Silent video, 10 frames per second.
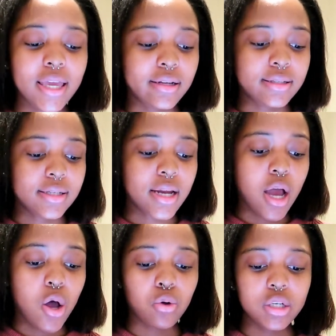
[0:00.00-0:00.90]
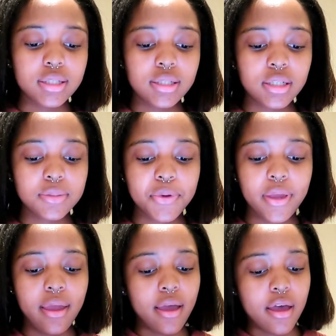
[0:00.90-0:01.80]
It is now 6
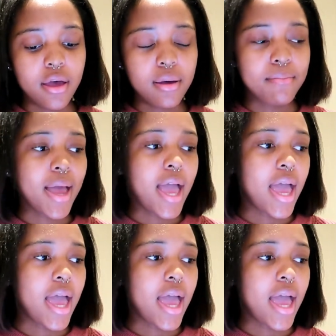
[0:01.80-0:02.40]
p.m.